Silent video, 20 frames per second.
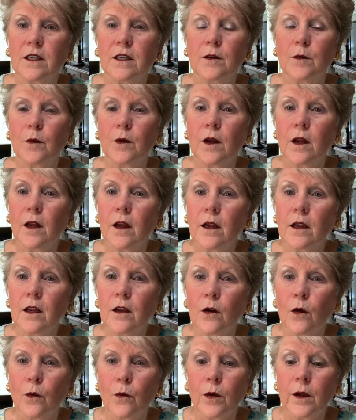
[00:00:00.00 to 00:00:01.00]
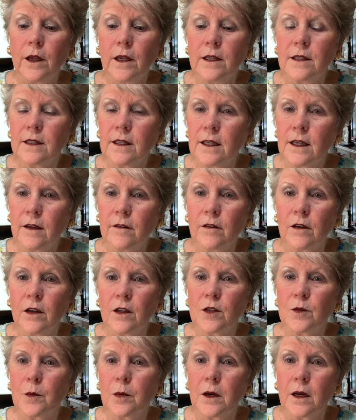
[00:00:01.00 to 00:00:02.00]
And, you know, he's given
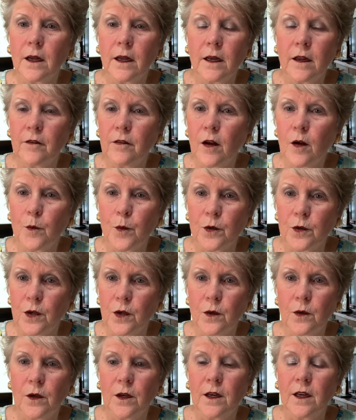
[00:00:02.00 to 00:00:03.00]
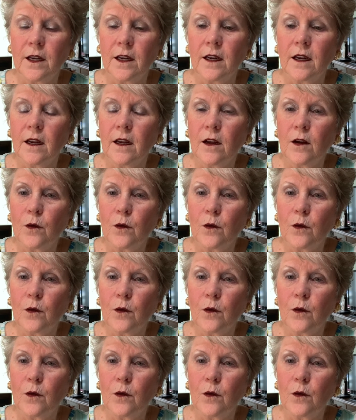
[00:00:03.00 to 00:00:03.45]
us plenty of opportunity.